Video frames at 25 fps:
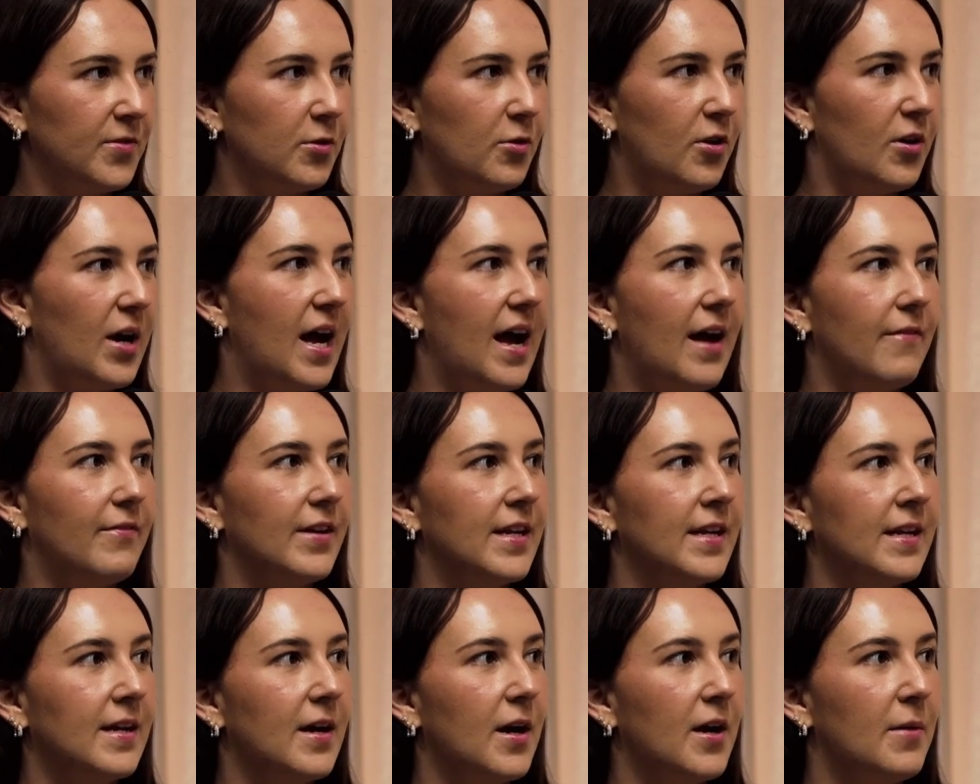Or
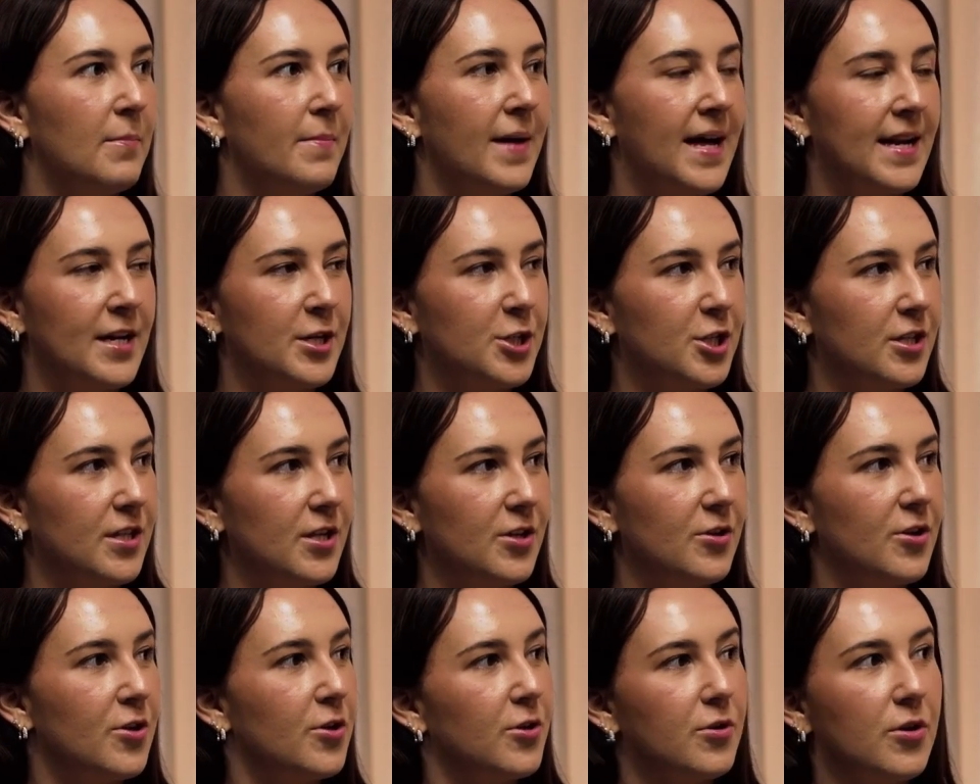having a manager that
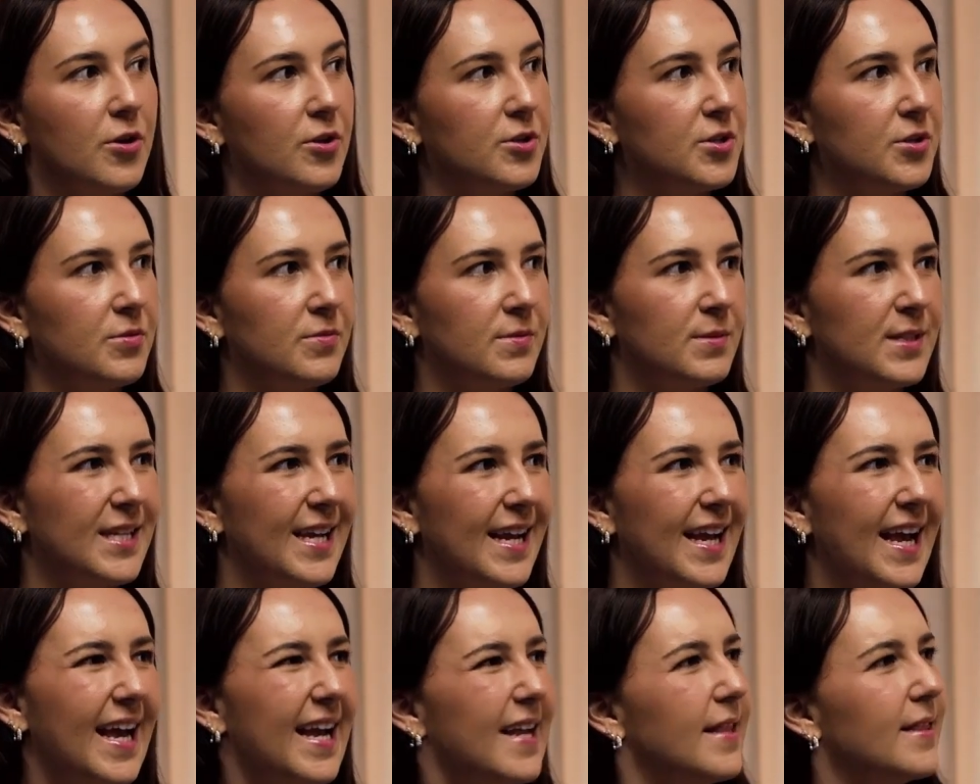you can go to and say,
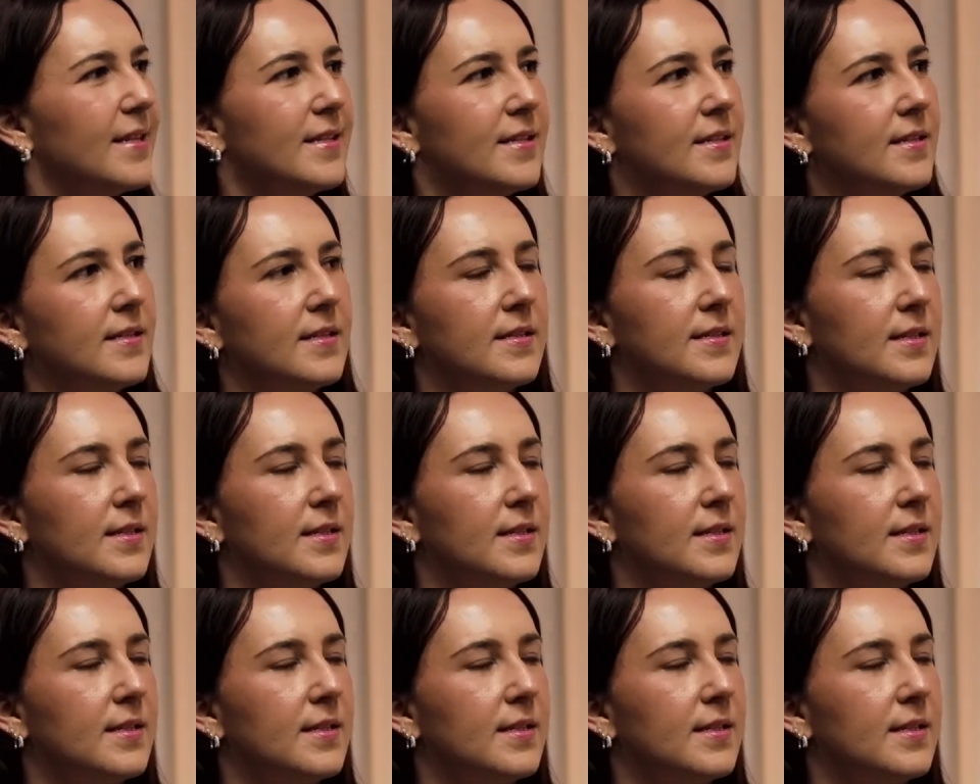hey, this is a